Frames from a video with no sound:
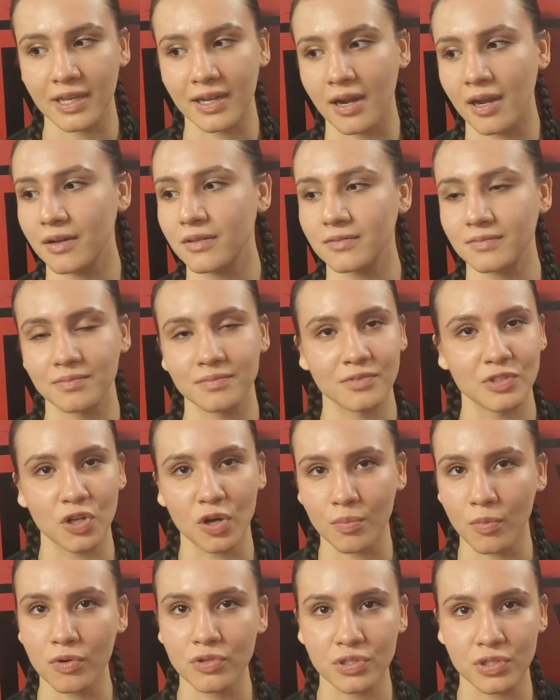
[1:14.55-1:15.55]
Like I
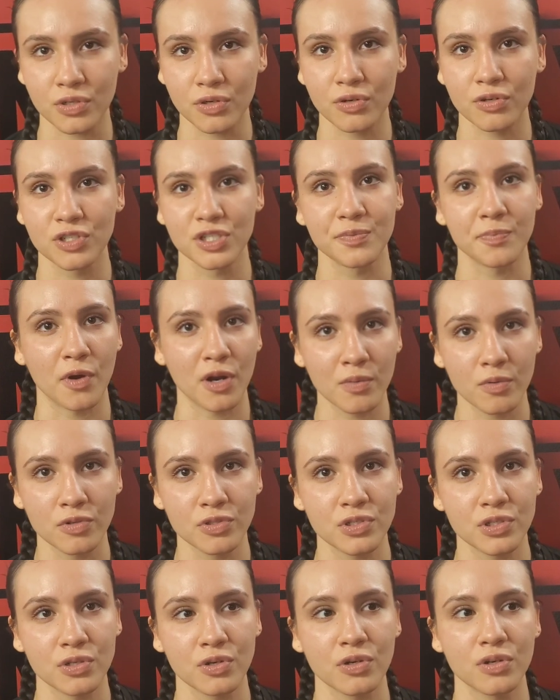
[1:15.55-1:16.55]
know most of the girls, spar
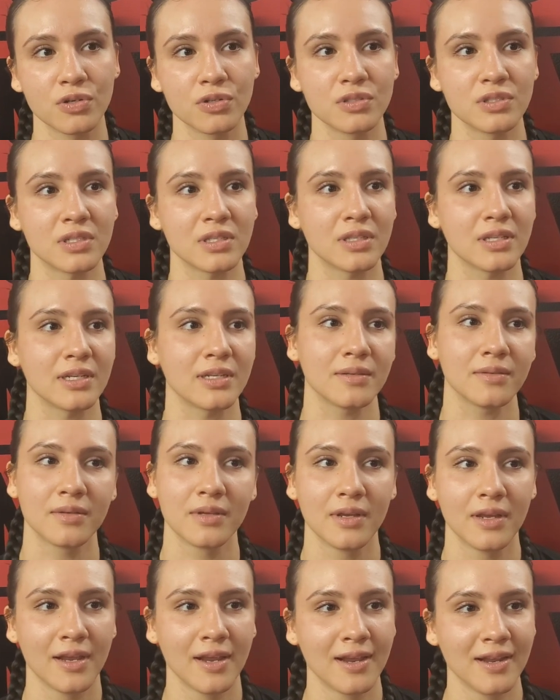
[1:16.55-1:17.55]
most of the girls, and like
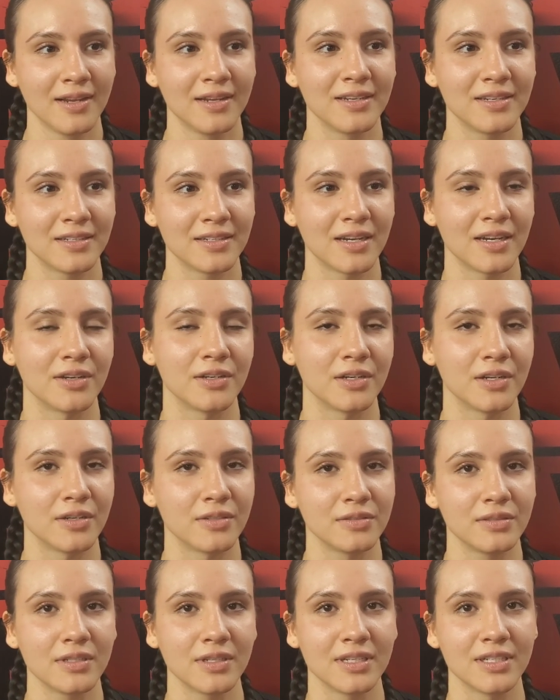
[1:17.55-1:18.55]
I don't
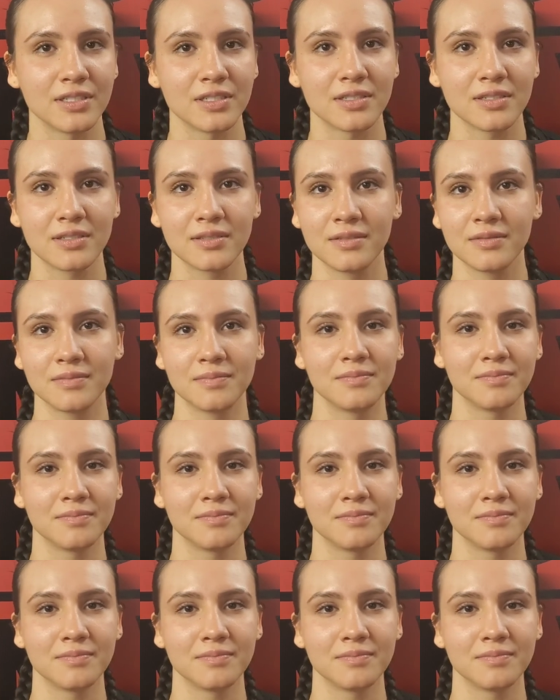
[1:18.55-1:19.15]
know, it's